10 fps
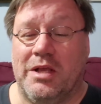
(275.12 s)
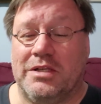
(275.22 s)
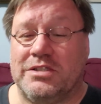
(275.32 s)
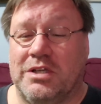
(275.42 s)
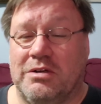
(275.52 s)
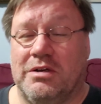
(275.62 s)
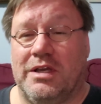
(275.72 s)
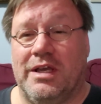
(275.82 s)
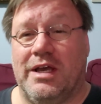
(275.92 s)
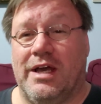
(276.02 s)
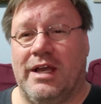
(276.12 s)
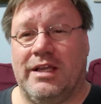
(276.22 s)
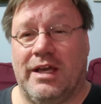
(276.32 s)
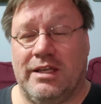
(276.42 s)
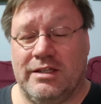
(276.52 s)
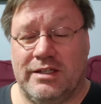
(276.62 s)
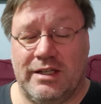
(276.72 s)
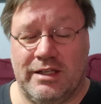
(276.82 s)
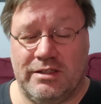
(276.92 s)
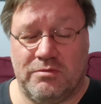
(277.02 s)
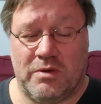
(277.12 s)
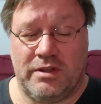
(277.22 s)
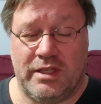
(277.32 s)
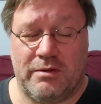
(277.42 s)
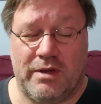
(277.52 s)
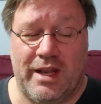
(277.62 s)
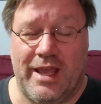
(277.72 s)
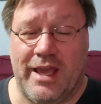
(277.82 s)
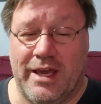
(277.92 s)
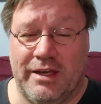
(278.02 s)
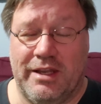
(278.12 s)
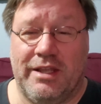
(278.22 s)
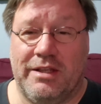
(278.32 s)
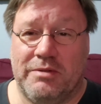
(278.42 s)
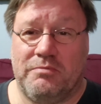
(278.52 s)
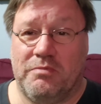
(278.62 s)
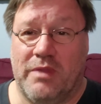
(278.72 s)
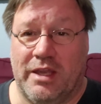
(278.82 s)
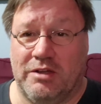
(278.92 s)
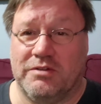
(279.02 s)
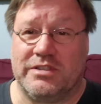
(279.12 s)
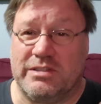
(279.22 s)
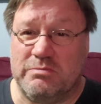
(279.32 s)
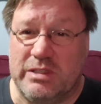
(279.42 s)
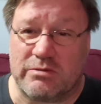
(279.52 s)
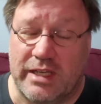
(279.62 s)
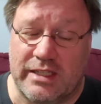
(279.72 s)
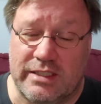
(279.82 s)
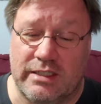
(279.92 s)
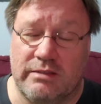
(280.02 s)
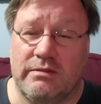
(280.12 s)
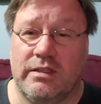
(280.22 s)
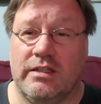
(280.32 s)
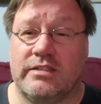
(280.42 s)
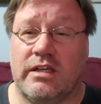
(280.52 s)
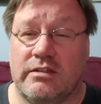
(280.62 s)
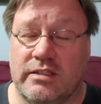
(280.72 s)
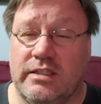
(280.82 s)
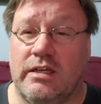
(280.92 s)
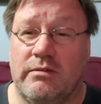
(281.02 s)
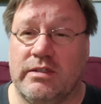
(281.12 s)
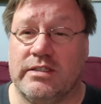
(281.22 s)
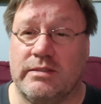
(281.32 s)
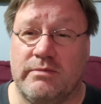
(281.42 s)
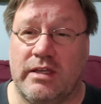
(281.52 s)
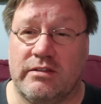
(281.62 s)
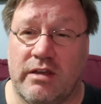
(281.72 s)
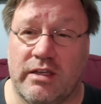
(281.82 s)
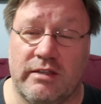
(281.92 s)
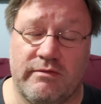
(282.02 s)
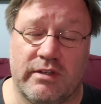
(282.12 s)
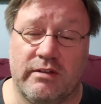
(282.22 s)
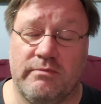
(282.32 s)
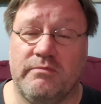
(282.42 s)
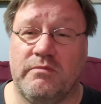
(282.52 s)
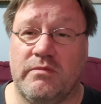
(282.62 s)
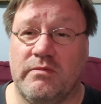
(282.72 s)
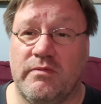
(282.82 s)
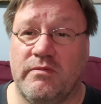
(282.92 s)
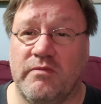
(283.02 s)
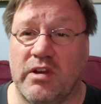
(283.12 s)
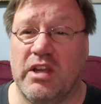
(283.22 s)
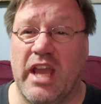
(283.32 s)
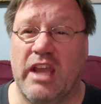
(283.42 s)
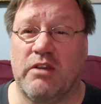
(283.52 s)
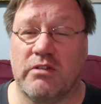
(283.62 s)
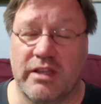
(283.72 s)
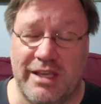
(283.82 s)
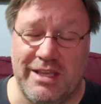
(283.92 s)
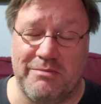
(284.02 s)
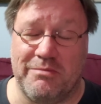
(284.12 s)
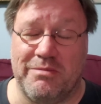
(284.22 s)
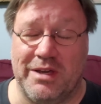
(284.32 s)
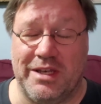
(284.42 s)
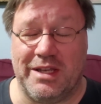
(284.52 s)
So I got it. One thing I want to add, I know this is me ranting and it's hard to tell because I'm not talking very, very angrily, but